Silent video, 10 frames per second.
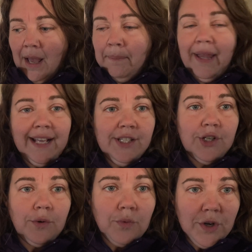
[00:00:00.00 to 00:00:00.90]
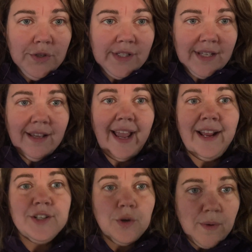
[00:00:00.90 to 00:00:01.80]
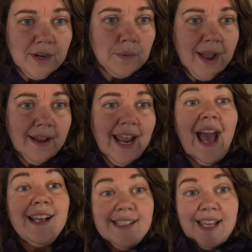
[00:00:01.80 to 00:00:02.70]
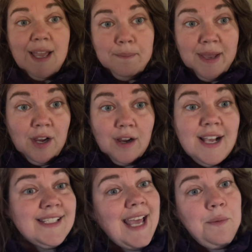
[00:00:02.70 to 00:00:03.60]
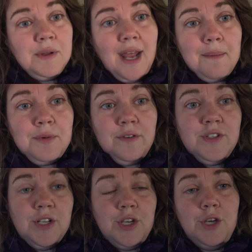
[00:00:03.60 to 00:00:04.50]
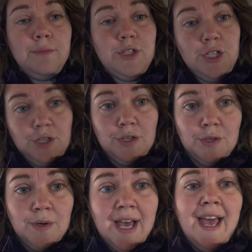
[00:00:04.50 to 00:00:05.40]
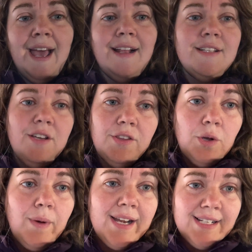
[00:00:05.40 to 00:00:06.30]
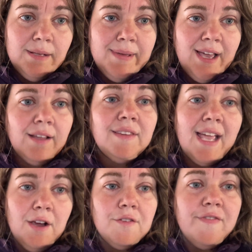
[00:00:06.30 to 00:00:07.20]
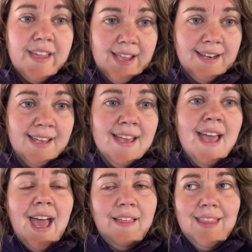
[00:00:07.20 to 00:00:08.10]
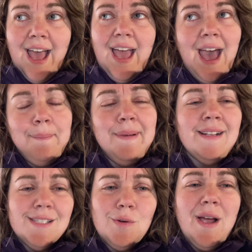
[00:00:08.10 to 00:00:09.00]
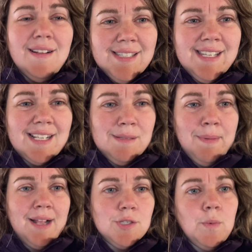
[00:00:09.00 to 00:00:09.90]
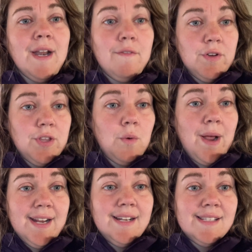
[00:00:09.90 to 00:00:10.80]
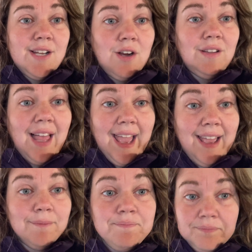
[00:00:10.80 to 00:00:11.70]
place to roost and to run around as they get bigger, because they will not move to coop 2 until they're ready to be on layer feed. And that happens around 6 months, whenever they're ready to start laying.